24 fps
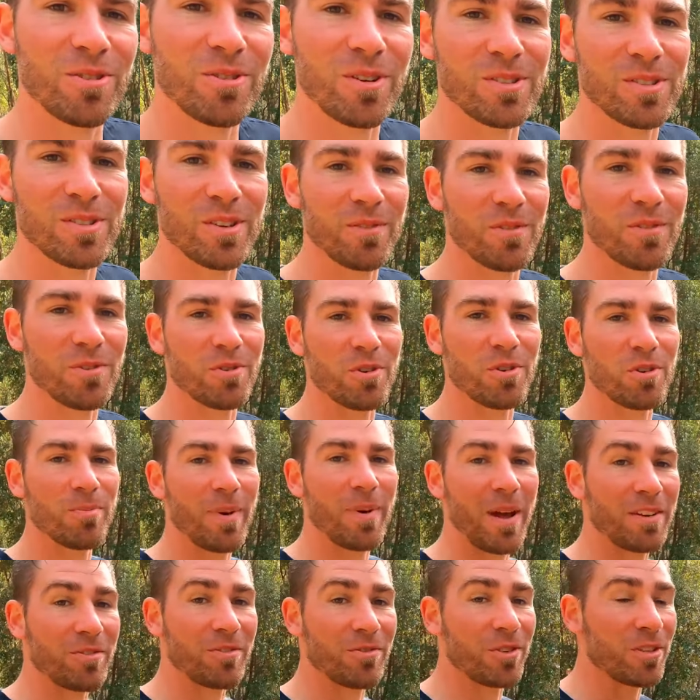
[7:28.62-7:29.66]
runs off the drill
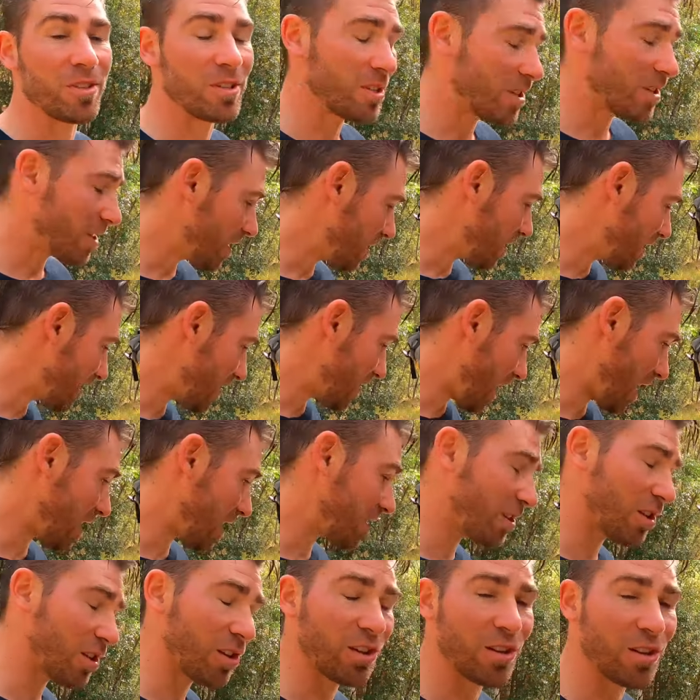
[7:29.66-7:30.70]
batteries.
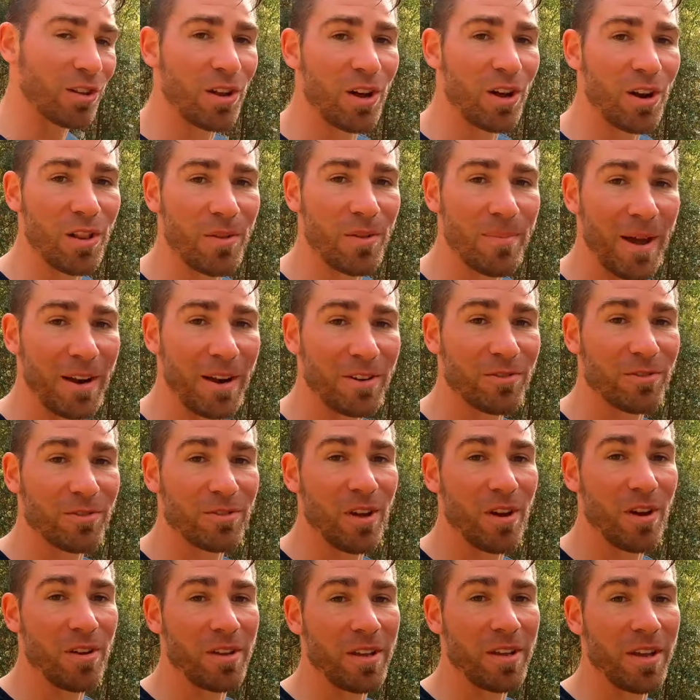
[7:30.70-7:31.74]
Sucks a lot of the batteries
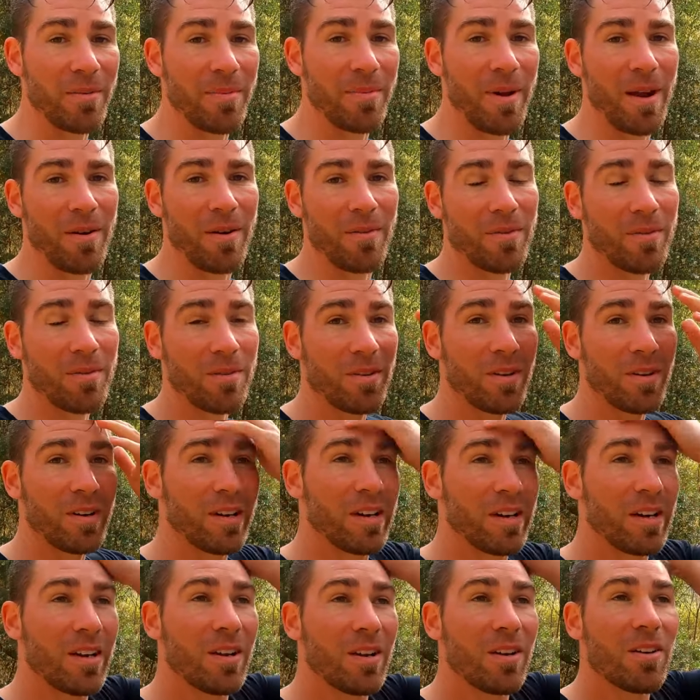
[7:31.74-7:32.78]
though. You get about
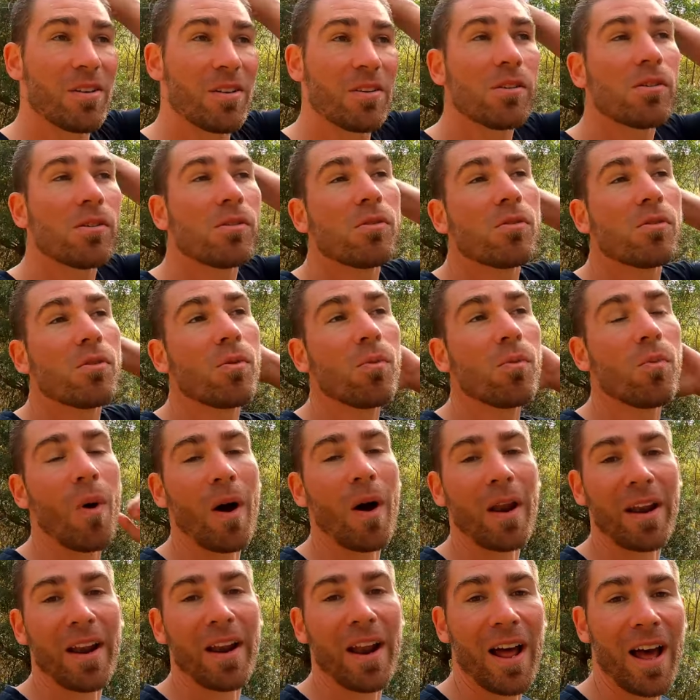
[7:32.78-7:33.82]

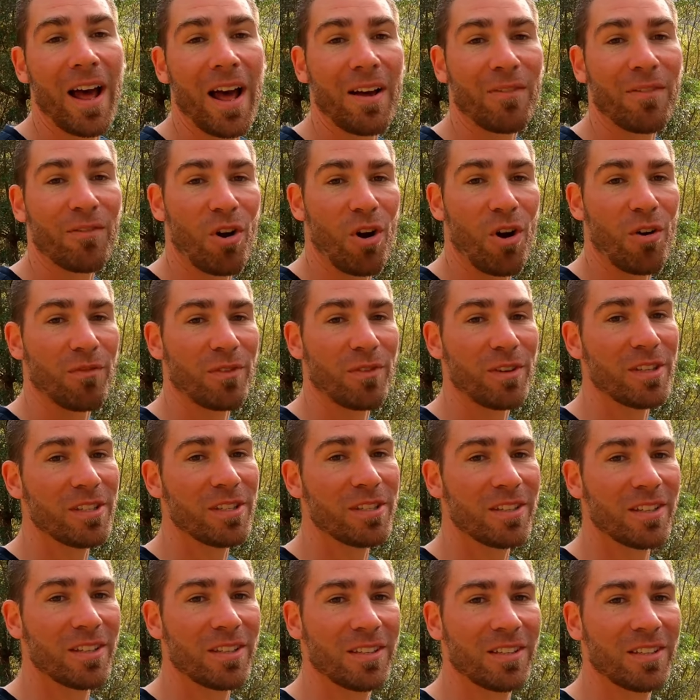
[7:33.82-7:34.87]
1.5
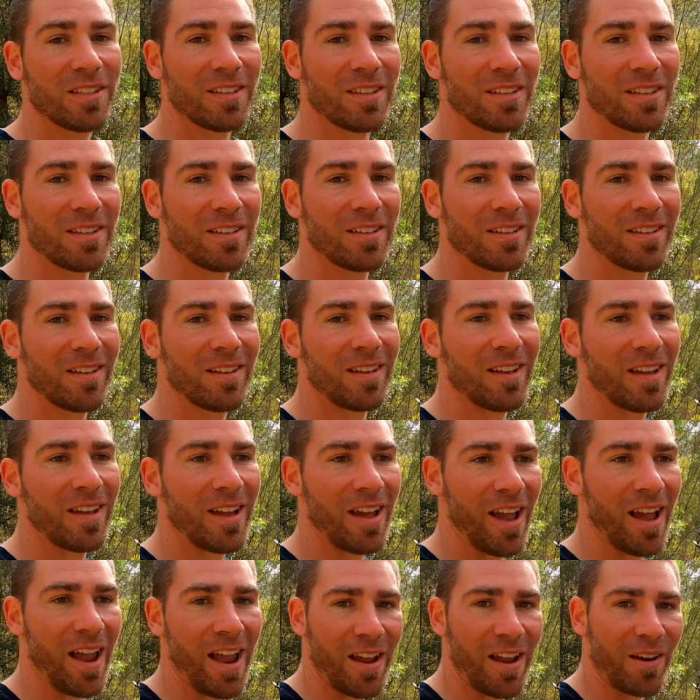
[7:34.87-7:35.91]
coffees
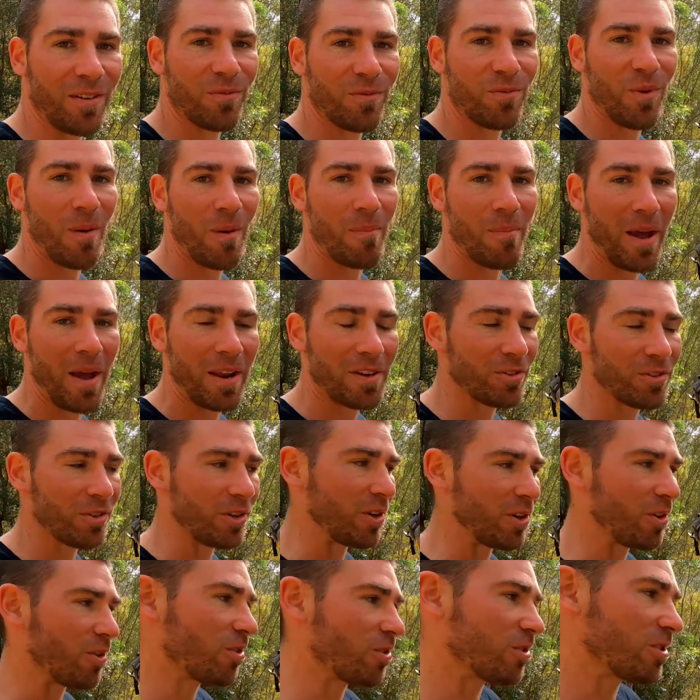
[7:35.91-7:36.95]
out of one
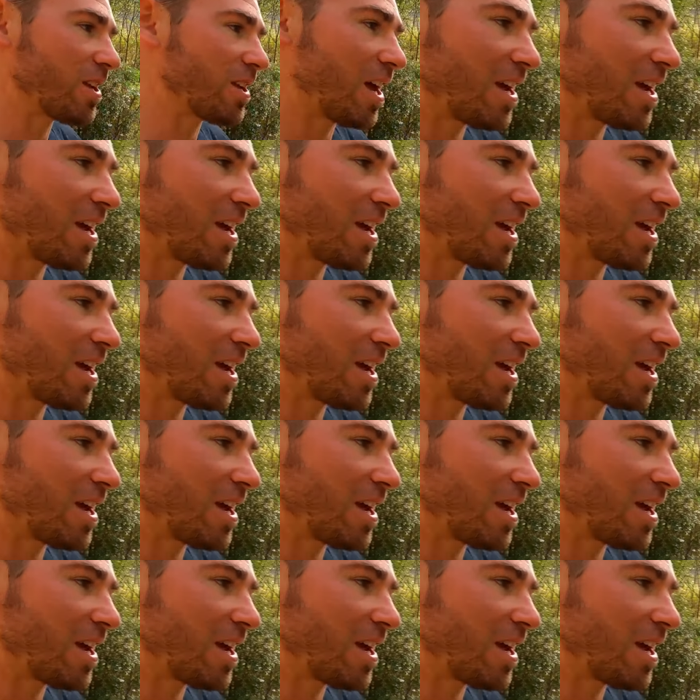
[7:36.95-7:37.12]
battery, or as